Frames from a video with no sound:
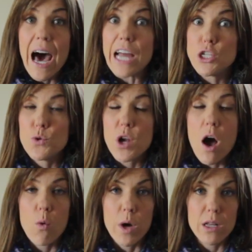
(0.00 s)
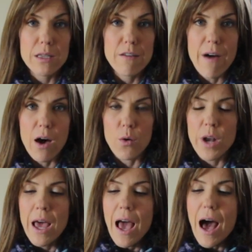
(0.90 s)
I do not want to leave
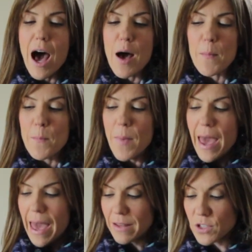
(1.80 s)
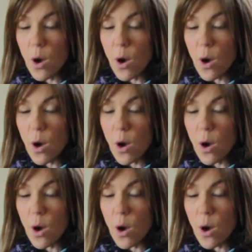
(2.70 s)
out. And